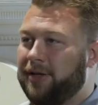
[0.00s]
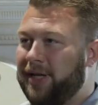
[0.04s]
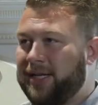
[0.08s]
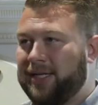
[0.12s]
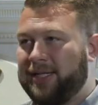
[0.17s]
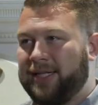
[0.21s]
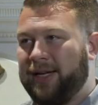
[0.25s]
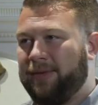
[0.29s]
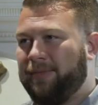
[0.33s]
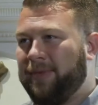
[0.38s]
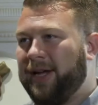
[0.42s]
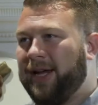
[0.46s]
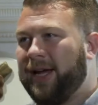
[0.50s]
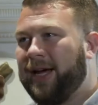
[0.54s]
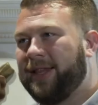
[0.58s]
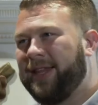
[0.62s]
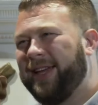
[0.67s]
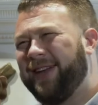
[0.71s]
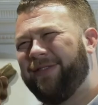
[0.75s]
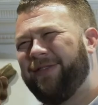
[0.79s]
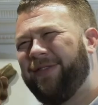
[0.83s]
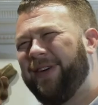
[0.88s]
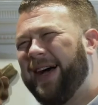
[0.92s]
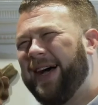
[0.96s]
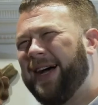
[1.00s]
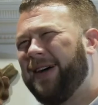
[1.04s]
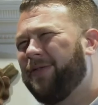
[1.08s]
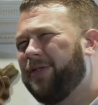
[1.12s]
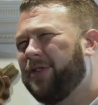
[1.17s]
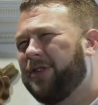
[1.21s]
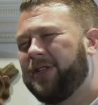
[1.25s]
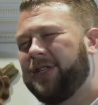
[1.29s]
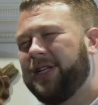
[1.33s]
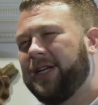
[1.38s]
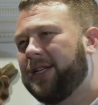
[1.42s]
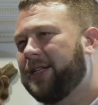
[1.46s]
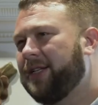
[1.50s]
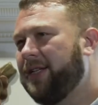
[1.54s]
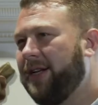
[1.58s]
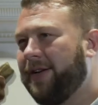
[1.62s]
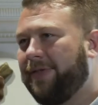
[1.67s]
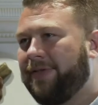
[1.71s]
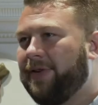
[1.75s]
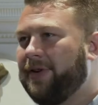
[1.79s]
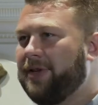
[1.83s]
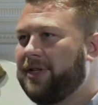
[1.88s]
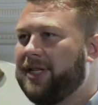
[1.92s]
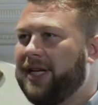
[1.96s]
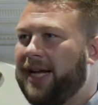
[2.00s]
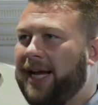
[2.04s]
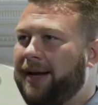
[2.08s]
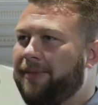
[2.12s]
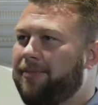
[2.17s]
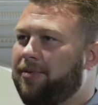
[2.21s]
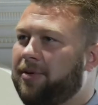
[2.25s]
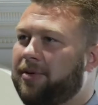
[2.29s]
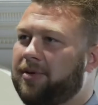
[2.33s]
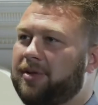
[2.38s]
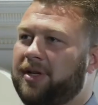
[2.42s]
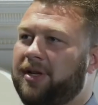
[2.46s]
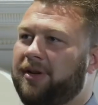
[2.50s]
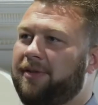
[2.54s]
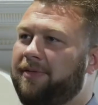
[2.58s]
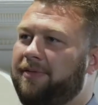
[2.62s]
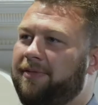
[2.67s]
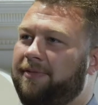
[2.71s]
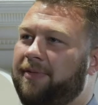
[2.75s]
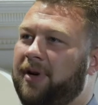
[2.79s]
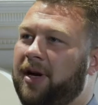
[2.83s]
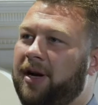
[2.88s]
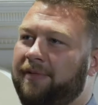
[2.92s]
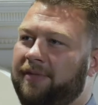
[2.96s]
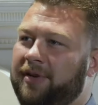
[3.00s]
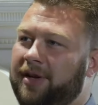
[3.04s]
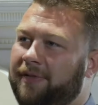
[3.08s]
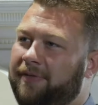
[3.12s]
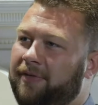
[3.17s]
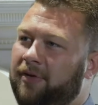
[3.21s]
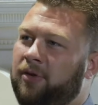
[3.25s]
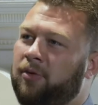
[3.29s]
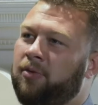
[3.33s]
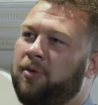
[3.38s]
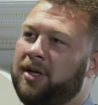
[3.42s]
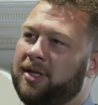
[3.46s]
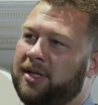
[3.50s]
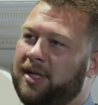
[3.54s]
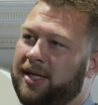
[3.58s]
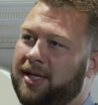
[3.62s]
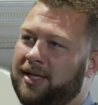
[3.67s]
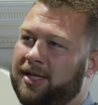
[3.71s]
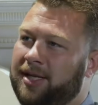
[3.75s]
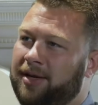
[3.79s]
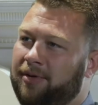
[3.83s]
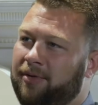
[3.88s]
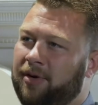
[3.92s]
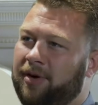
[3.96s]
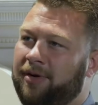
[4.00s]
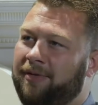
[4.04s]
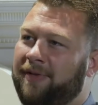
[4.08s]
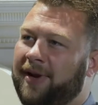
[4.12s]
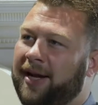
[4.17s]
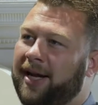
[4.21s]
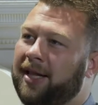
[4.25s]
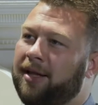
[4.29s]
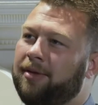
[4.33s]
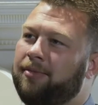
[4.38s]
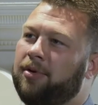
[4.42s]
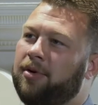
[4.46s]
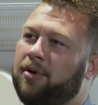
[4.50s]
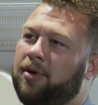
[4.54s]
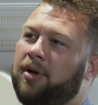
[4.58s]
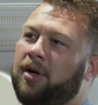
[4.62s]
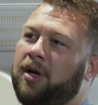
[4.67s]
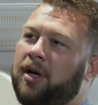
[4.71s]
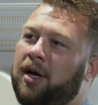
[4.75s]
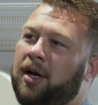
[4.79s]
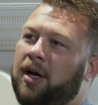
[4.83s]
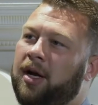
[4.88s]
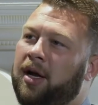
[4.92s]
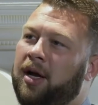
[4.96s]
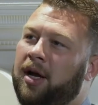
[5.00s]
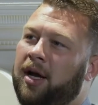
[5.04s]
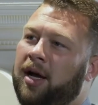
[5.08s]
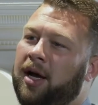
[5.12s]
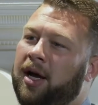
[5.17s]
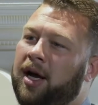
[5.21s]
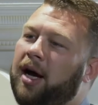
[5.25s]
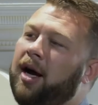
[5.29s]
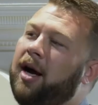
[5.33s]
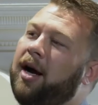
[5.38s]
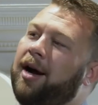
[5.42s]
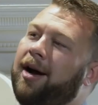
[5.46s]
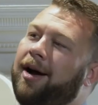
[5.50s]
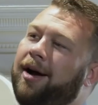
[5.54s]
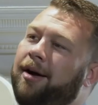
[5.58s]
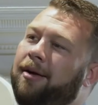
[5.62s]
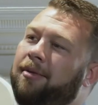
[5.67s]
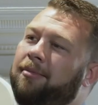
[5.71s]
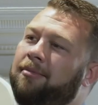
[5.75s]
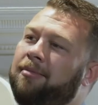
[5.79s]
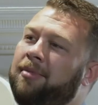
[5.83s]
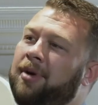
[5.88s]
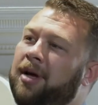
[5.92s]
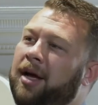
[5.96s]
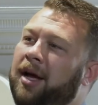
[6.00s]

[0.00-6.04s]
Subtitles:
they sent me, I think, 5 or 6 different samples of different whiskeys that were available. And